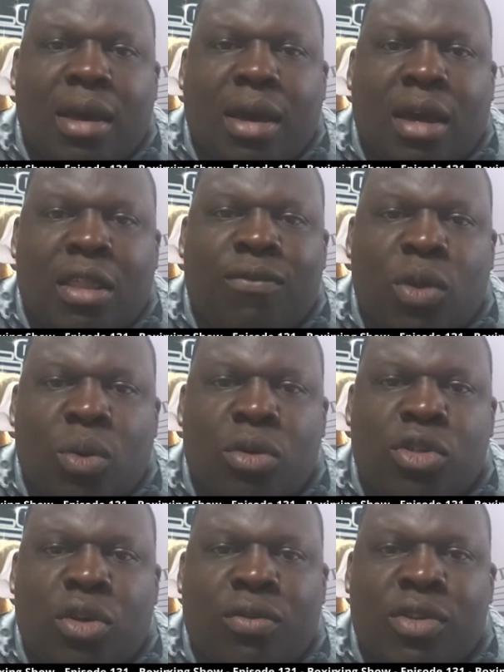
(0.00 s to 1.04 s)
Uh, the
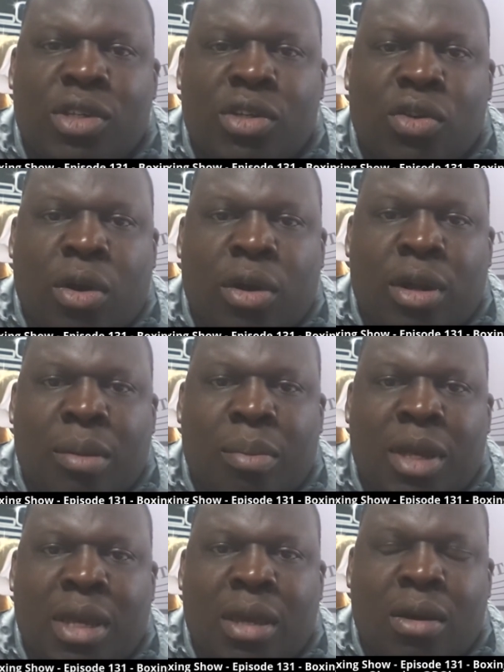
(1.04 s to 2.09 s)
funeral services are going to
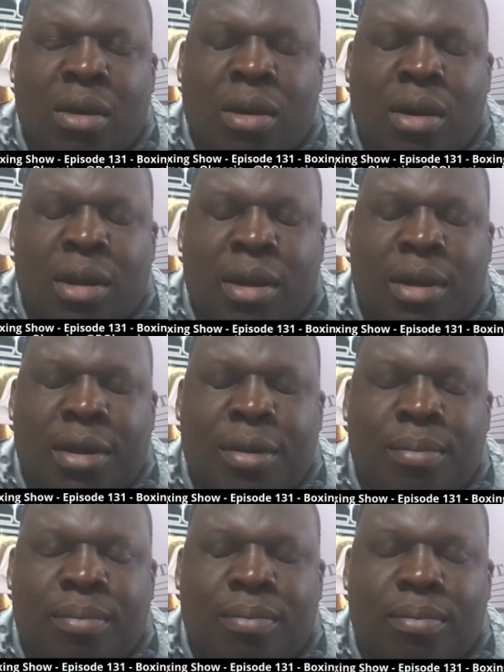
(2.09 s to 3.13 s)
be on
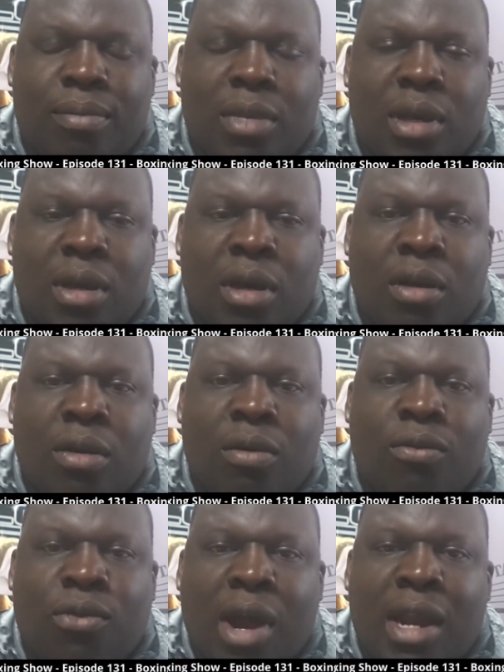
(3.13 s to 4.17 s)
um, on
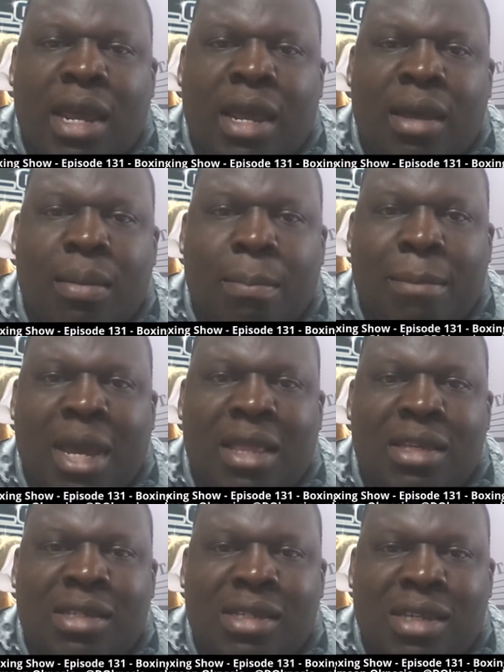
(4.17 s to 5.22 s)
Friday, May
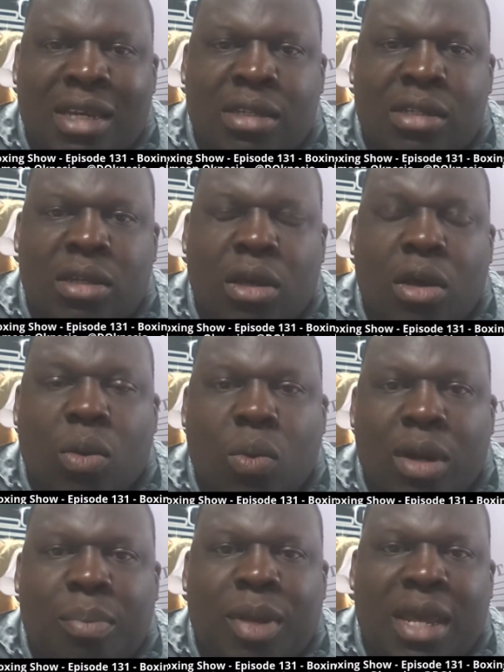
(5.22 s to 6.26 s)
the sixth,
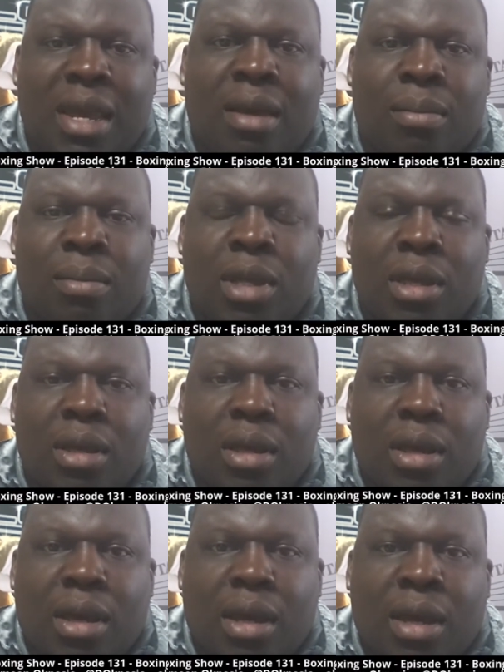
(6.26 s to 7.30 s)
one p.m.
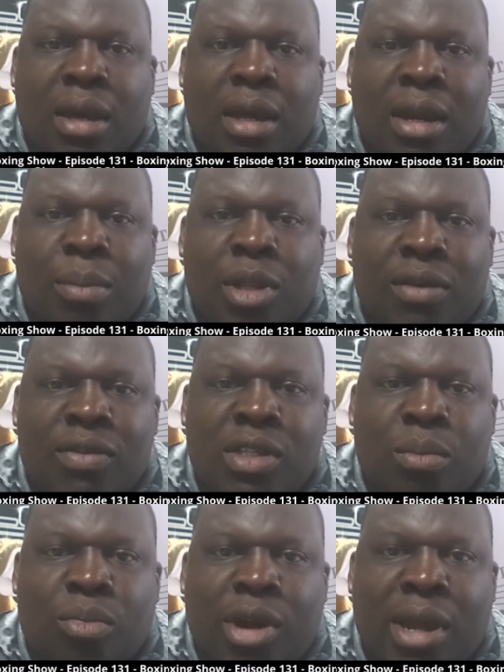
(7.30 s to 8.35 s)
Uh, and I believe it's
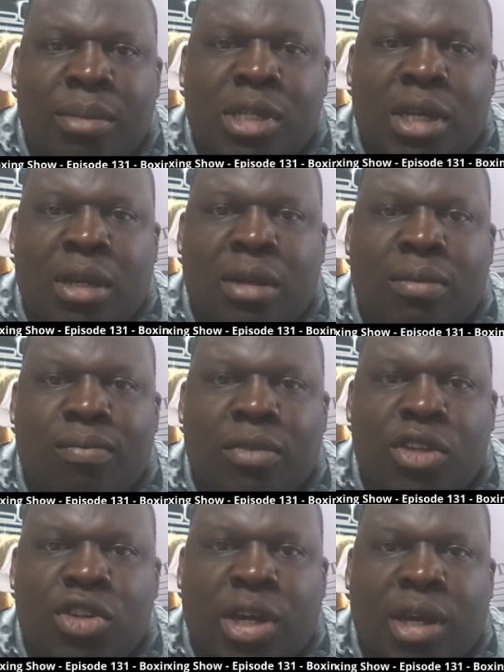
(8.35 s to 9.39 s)
in Brampton.
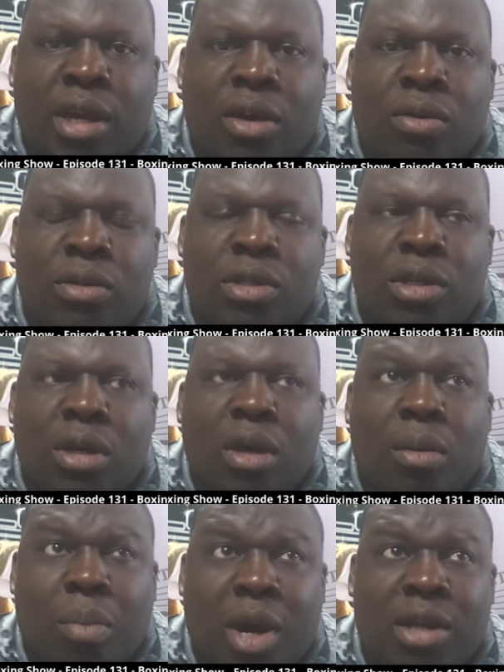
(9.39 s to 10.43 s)
Check out
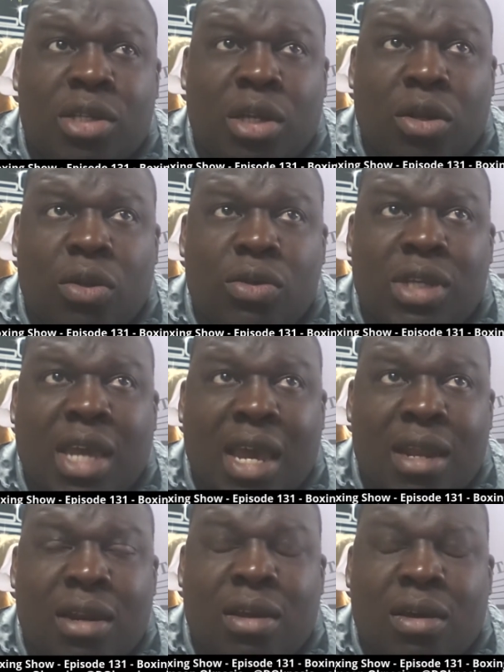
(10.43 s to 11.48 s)
Boxing News
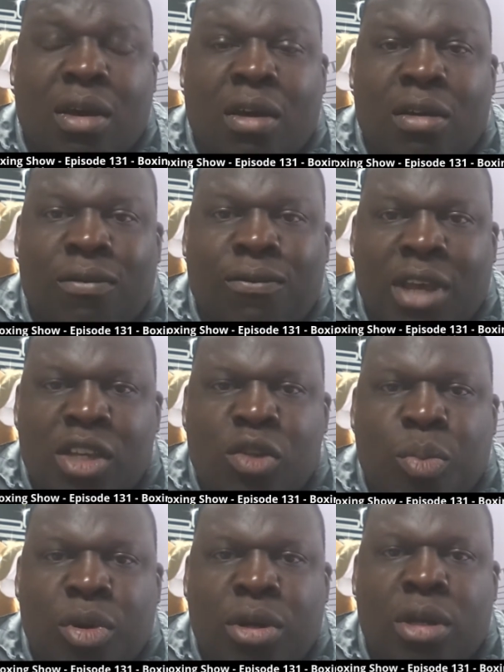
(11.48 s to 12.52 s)
Canada on
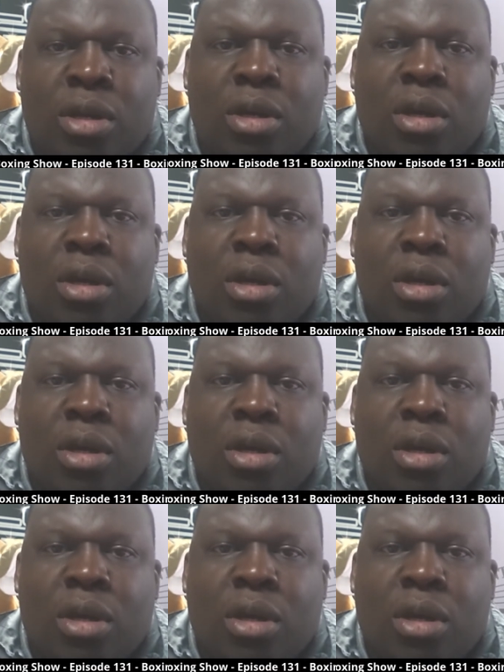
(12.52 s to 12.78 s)
Facebook.